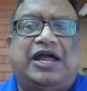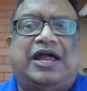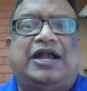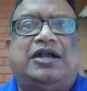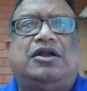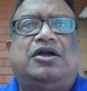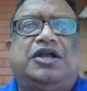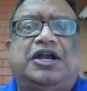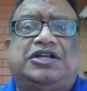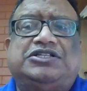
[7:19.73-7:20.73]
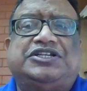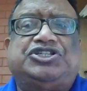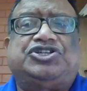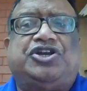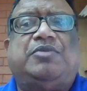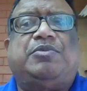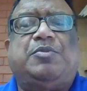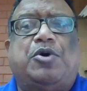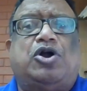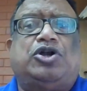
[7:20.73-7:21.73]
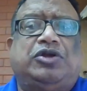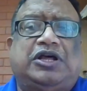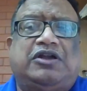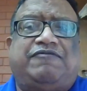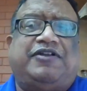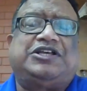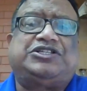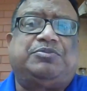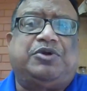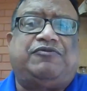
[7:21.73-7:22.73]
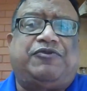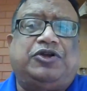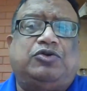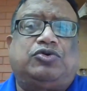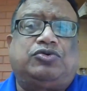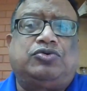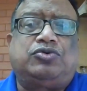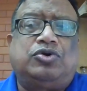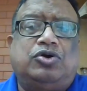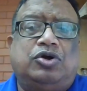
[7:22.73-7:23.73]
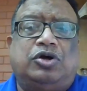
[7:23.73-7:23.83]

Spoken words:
And it is extremely modular, flexible for you to,